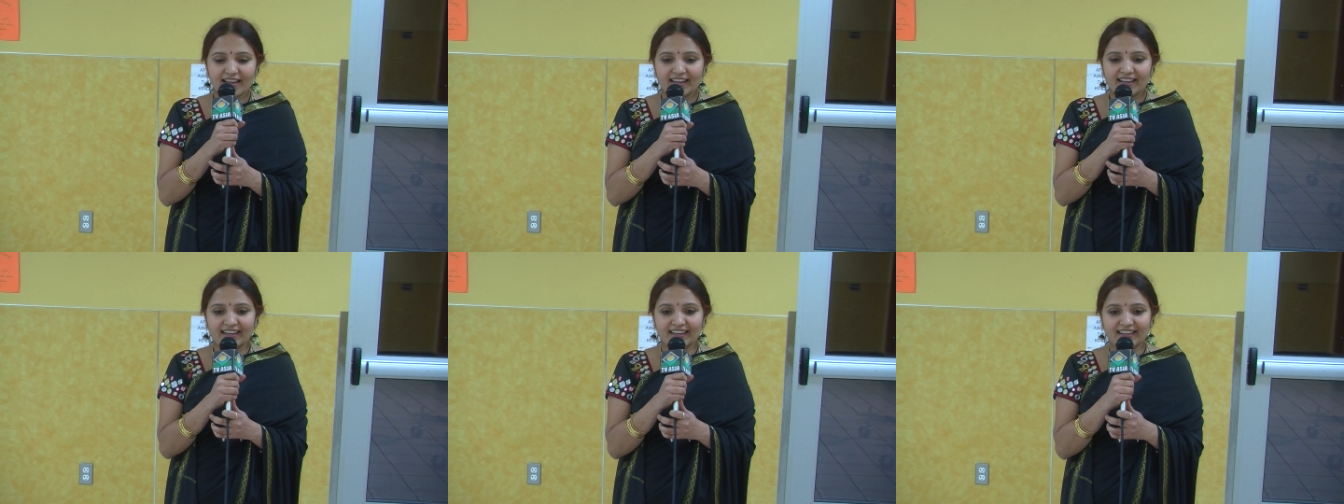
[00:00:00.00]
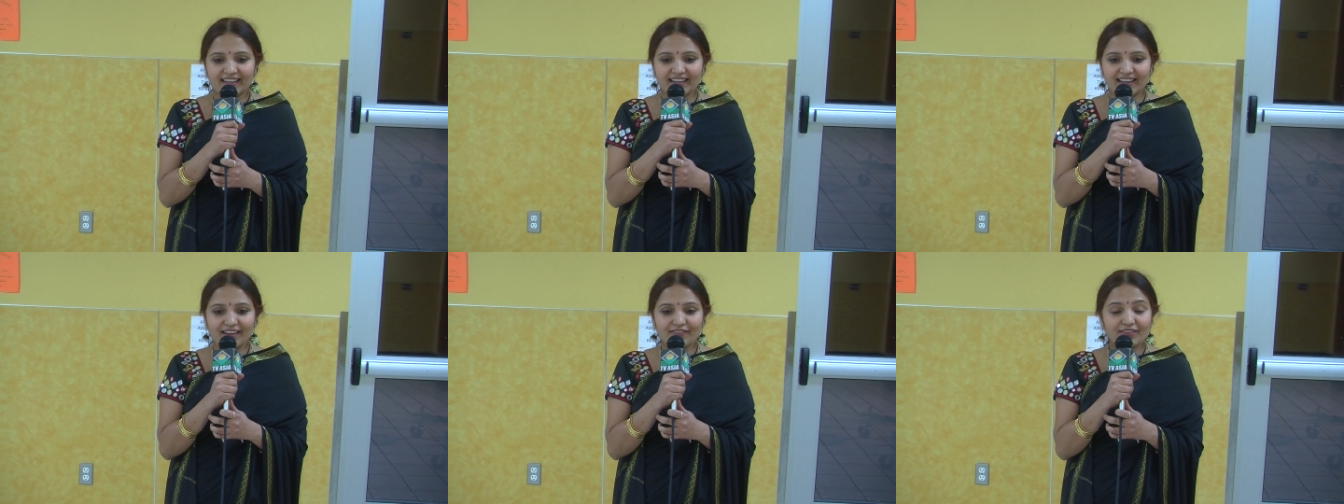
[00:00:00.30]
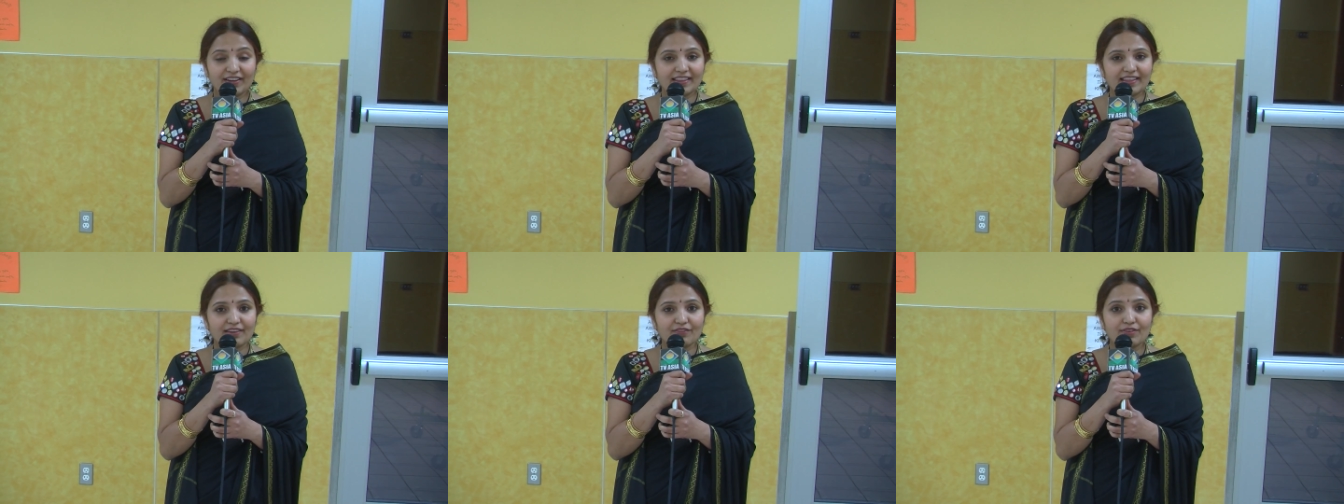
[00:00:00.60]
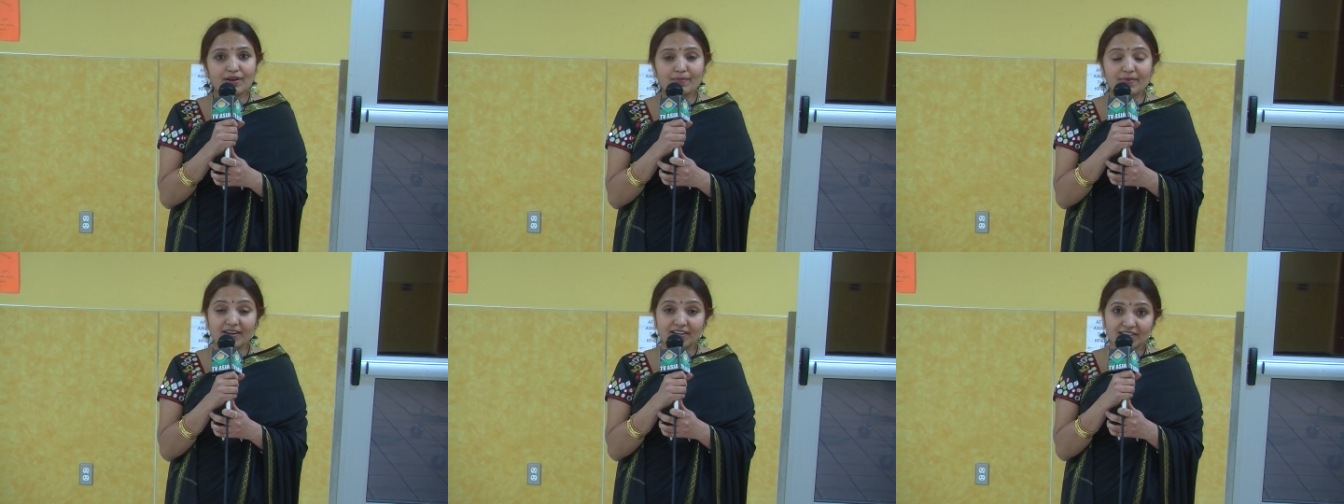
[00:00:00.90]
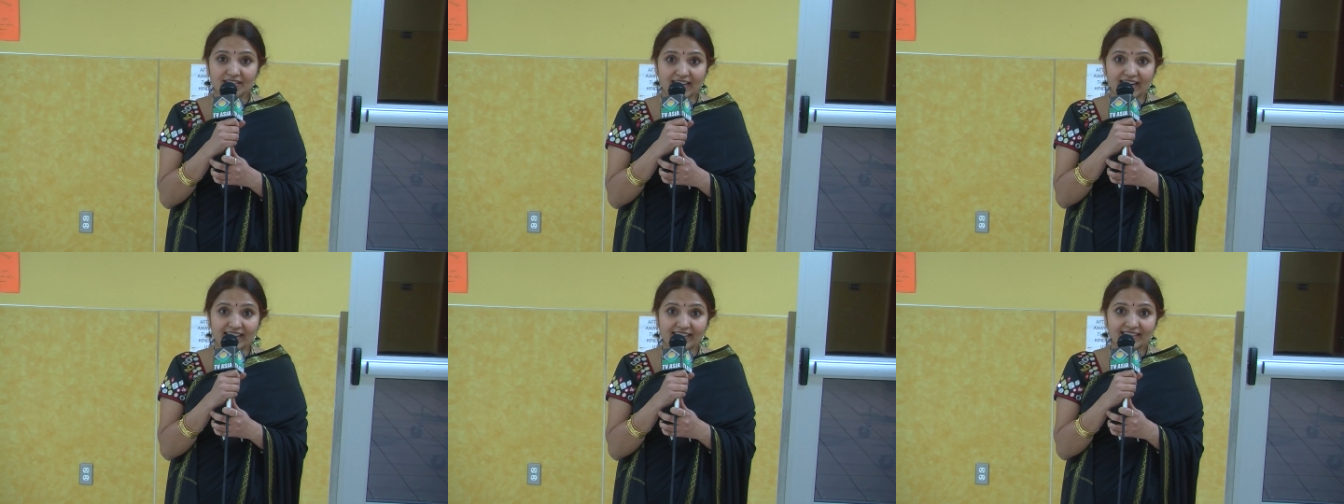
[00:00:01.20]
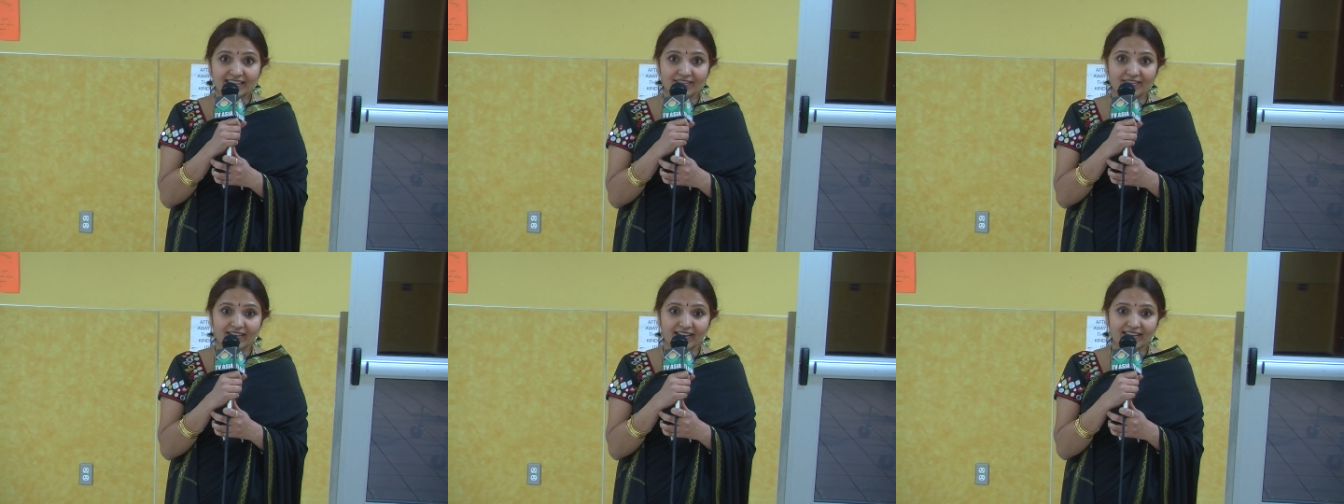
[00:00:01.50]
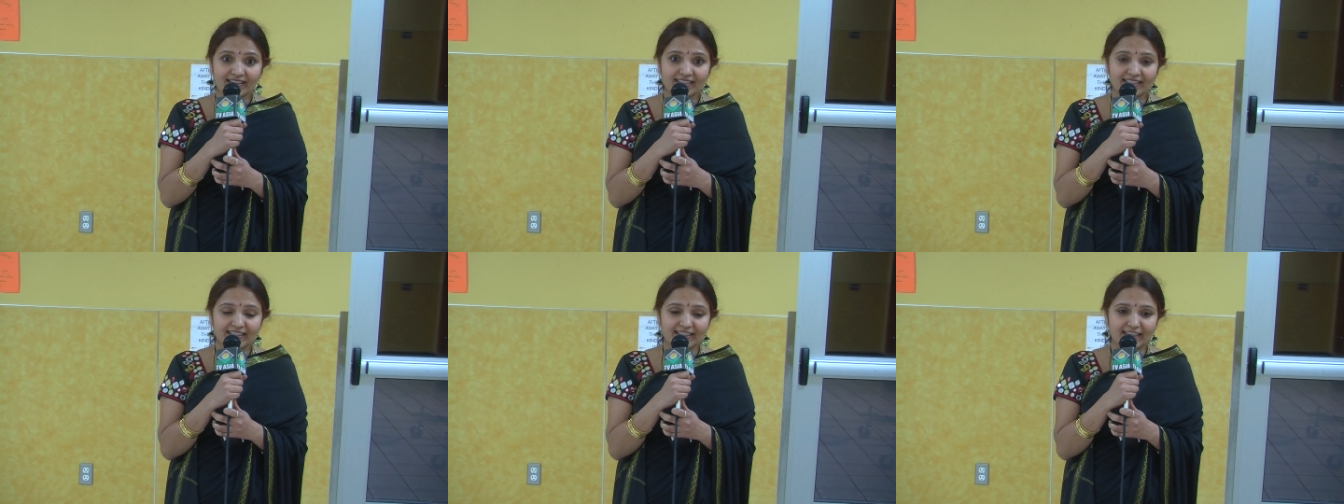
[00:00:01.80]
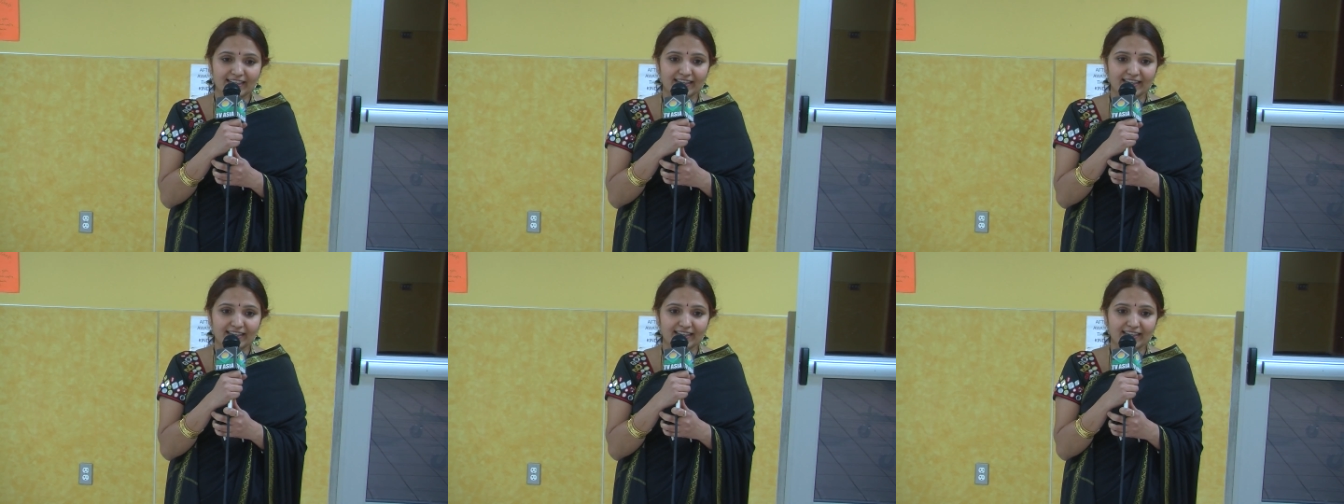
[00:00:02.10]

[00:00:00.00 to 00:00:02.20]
everything from our shastras,